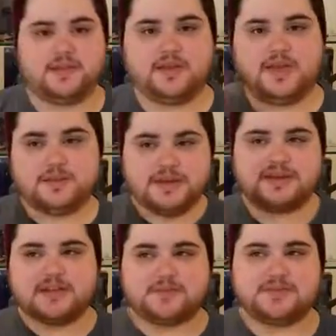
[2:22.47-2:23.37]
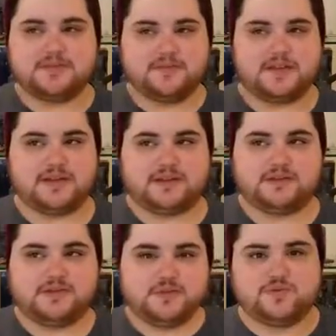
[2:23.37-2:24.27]
Like, how many times have, like,
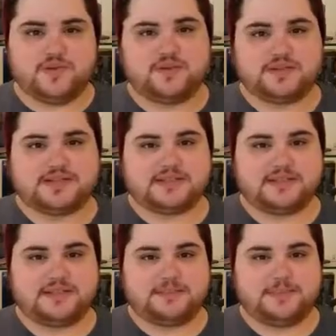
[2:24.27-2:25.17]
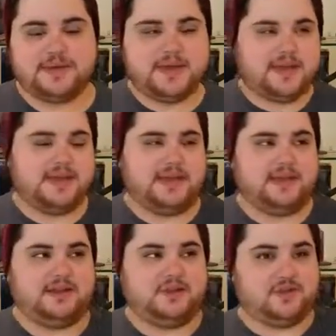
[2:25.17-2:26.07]
you fallen asleep
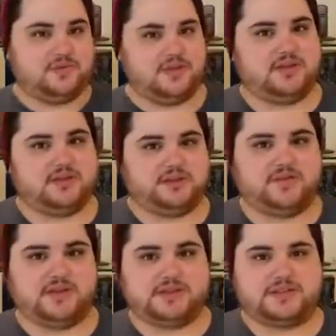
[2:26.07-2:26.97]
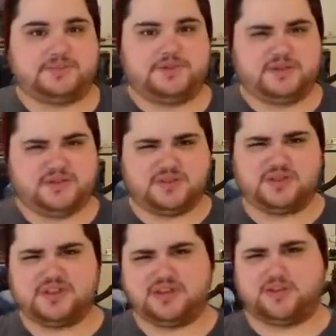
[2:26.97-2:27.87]
and you didn't realize you fall asleep and you still
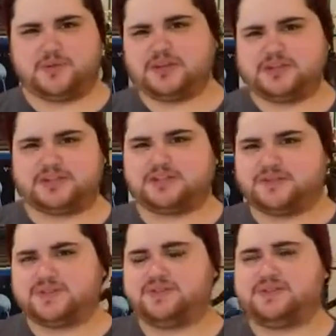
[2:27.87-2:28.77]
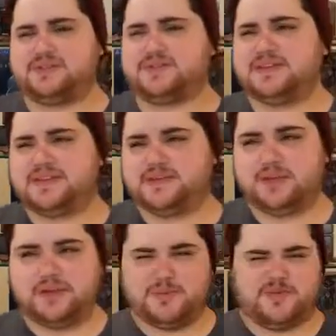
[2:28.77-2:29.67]
think, like, you're watching television and stuff like that, and you
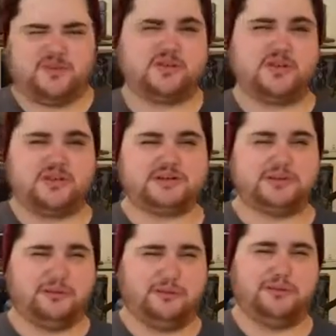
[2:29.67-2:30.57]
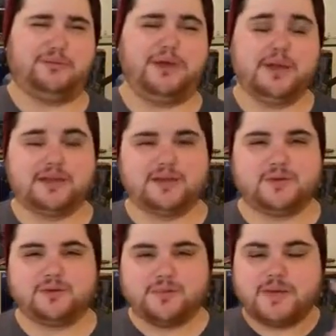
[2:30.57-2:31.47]
wake up and you're all groggy, it's like, oh, like, you
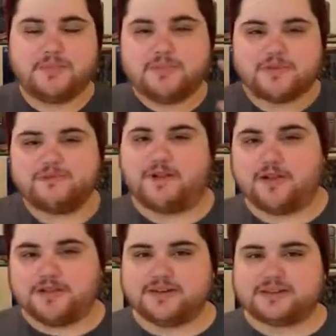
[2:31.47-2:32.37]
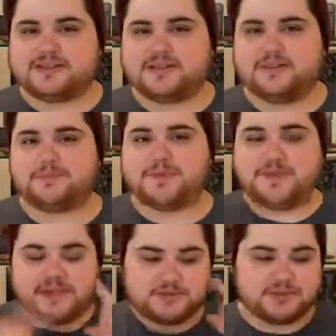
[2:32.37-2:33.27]
don't remember falling asleep.
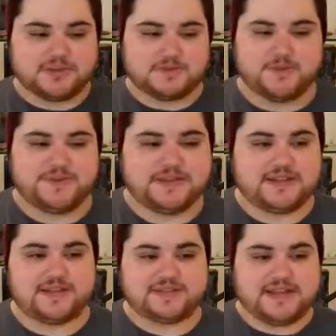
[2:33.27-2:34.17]
And that's what this movie does.